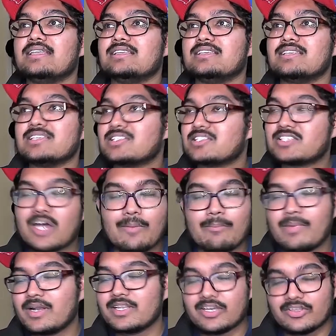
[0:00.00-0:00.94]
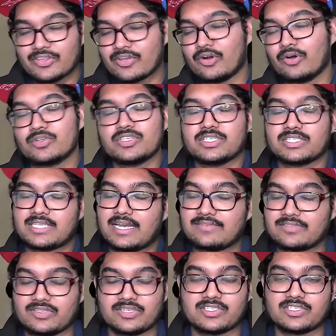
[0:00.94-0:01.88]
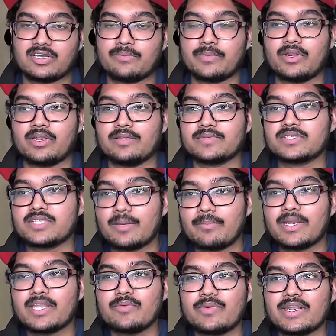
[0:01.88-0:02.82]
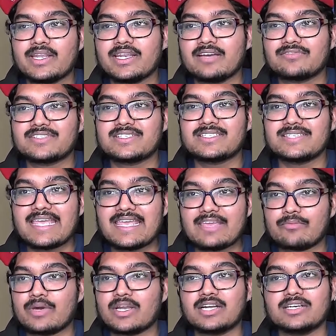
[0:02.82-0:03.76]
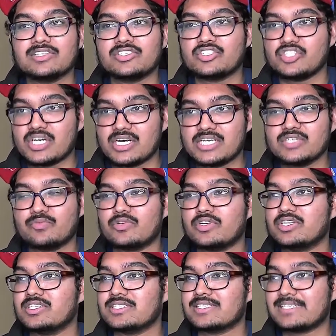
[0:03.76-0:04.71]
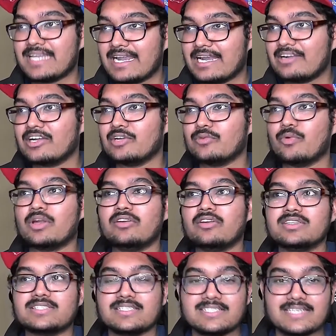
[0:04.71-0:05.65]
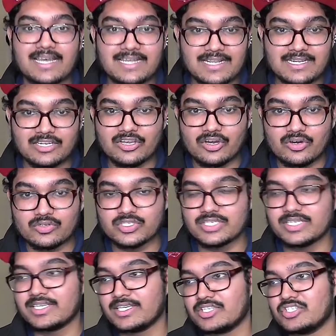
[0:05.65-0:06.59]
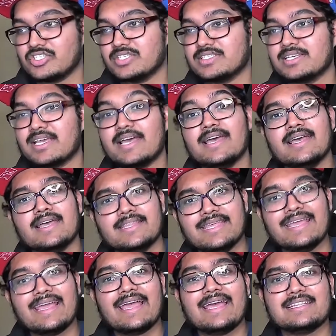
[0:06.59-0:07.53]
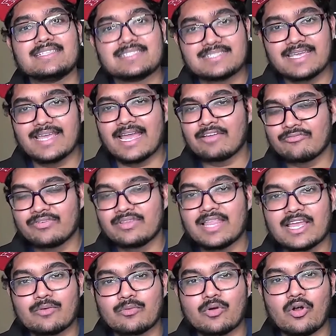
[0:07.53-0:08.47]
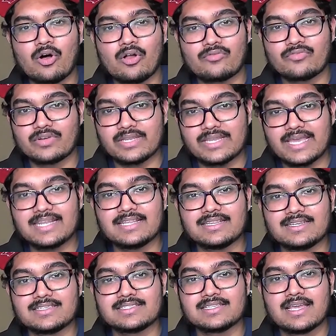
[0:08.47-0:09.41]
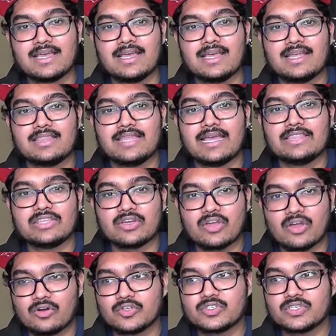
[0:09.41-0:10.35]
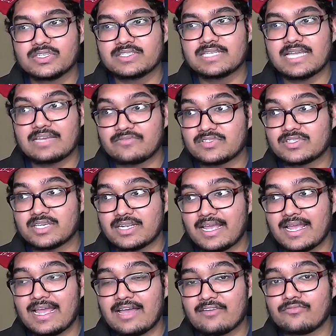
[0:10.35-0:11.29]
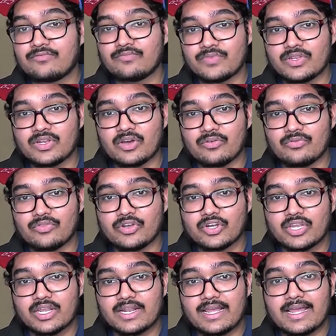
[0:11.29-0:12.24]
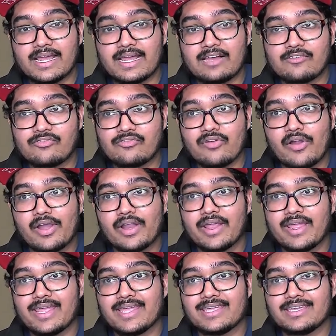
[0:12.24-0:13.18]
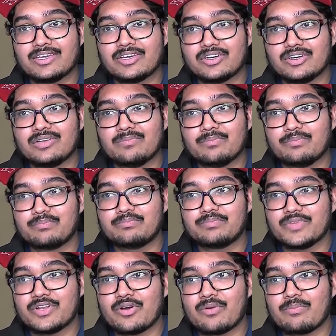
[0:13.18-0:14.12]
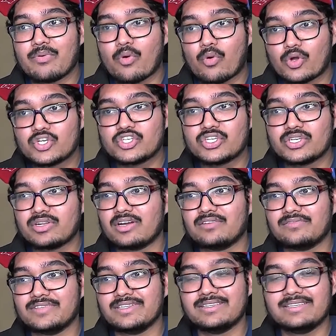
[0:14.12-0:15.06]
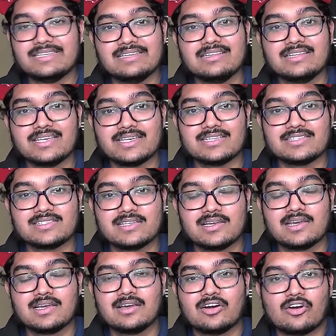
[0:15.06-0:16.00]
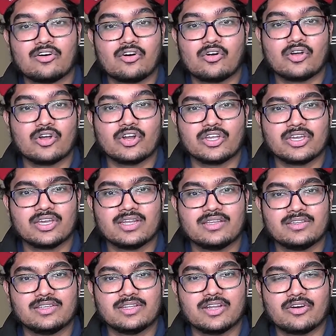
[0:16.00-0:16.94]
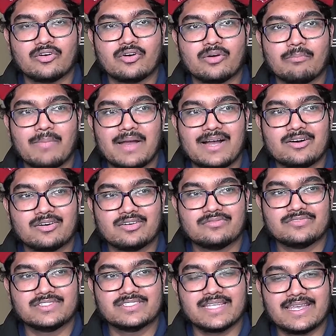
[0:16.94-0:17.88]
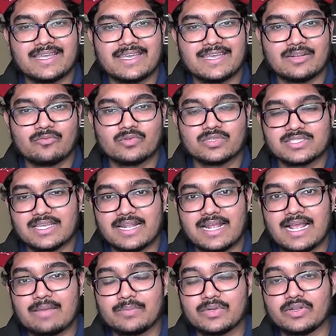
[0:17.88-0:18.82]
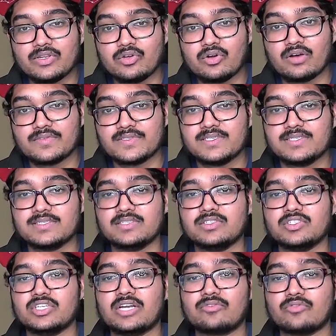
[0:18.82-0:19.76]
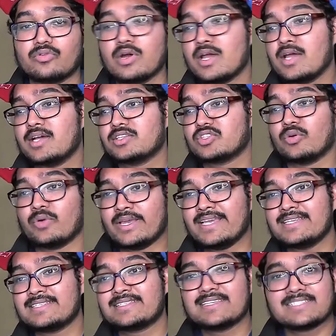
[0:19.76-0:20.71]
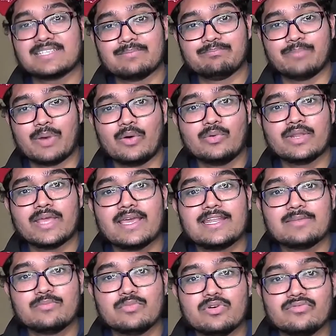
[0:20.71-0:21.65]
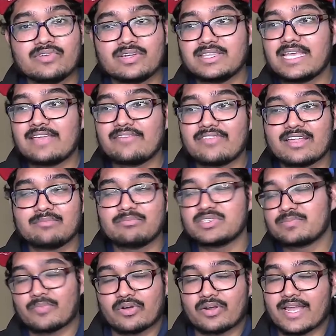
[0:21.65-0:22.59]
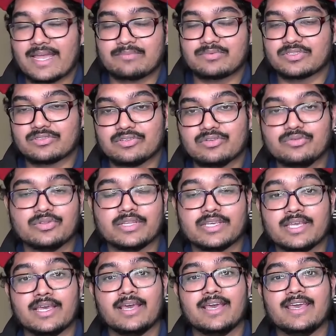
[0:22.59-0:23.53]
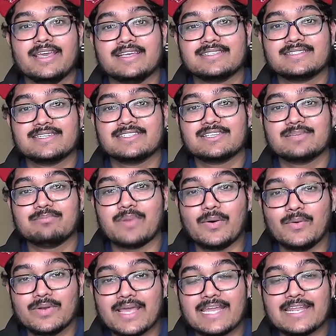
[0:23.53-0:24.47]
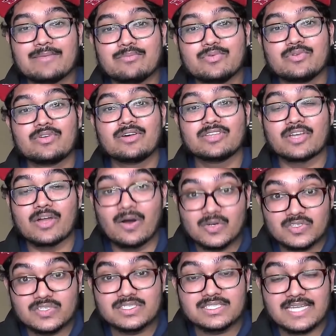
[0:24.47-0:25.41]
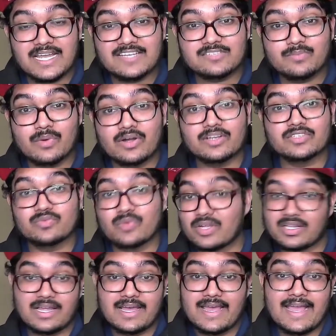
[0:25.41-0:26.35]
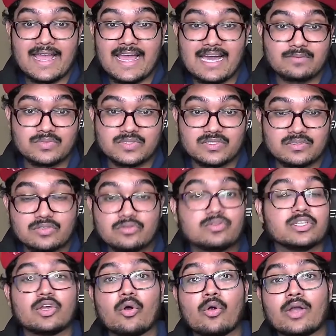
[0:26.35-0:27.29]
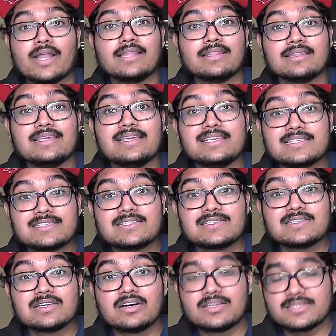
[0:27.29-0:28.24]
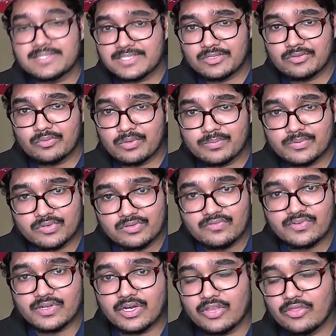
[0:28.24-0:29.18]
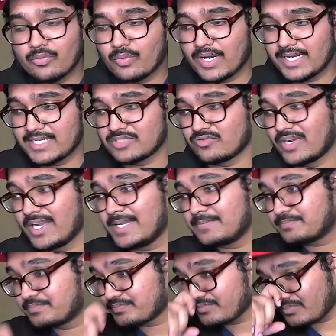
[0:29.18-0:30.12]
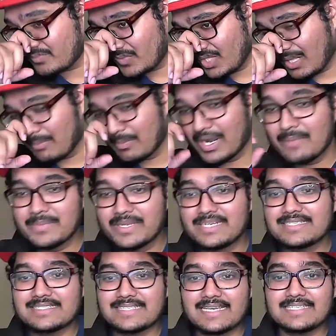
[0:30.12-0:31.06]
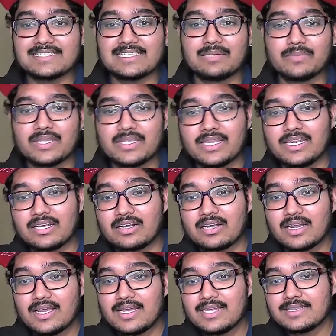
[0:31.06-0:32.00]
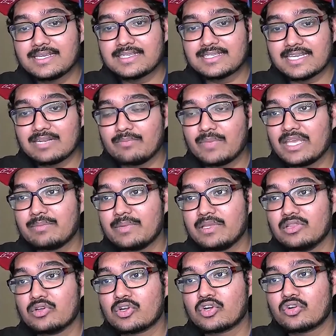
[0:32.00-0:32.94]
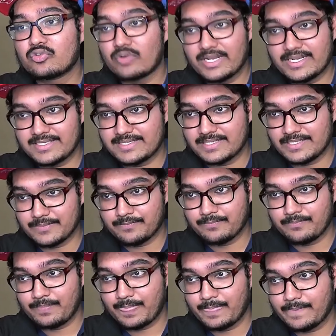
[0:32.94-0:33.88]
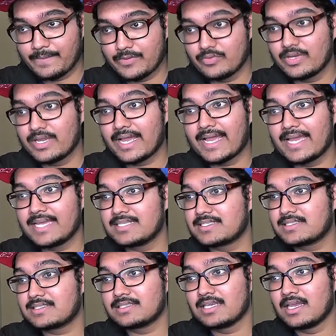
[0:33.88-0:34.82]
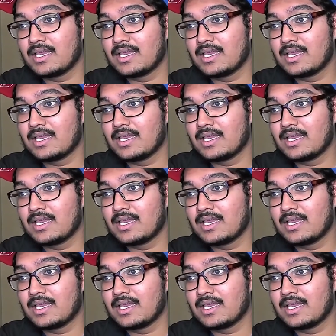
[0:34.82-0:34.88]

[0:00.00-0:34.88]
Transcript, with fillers: somebody on the coaching staff saw something on him. Somebody with enough say, whether it's Judge, whether it's Garrett, whether it's the tight end coaching kitchens, they had say. I feel like we're all forgetting this that the coaching staff is going to have, you know, they're going to have a good, you know, portion of the dealings uh, or a good you know amount of say in what's going to happen in the offseason in general. So is this a boneheaded move on Dave Gettleman's part? Absolutely. Is this a boneheaded move on the coaching staff's part as well? Absolutely. Or at least until we're proven otherwise, right? But I'm going to say something here that's going to make me look crazy. You guys